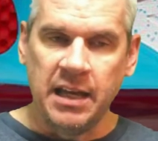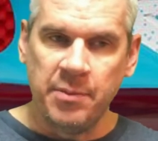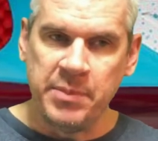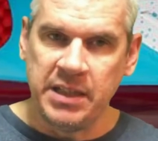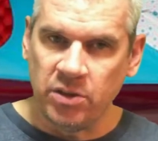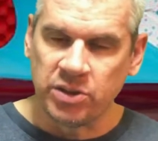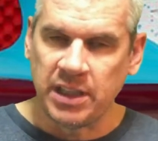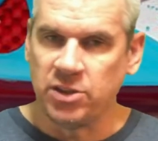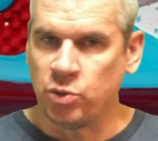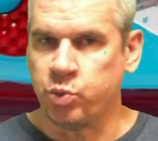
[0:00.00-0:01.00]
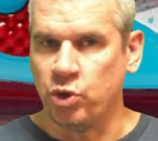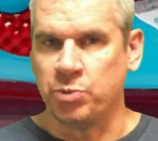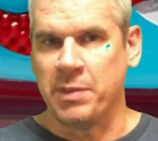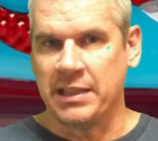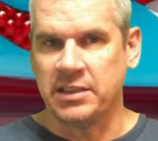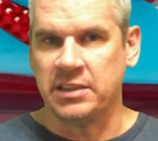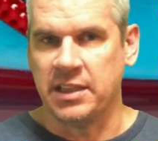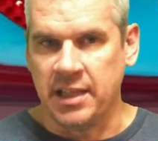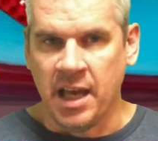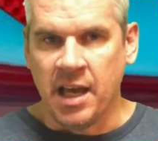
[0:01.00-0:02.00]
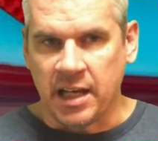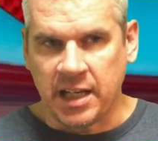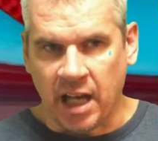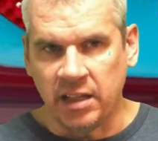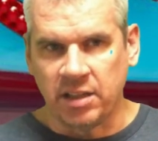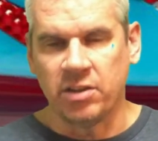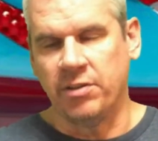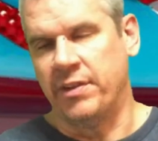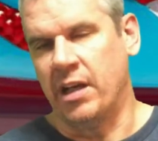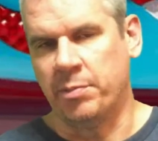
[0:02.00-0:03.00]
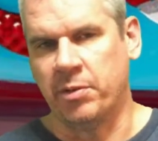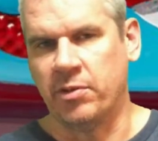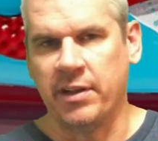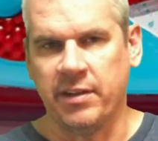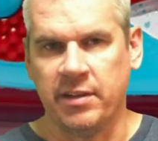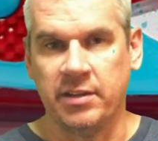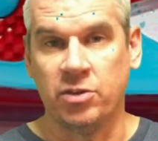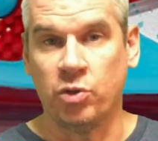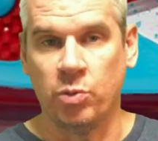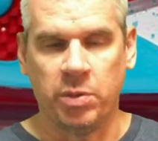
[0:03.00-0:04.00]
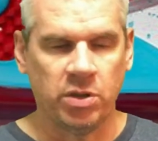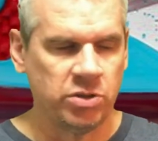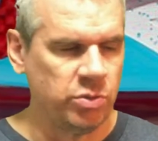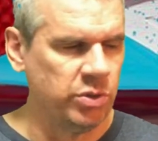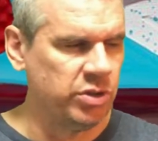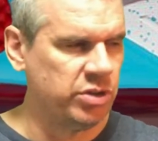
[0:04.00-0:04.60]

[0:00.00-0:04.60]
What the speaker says: medial side swoosh matches the colour of the upper rather than the toe box swoosh.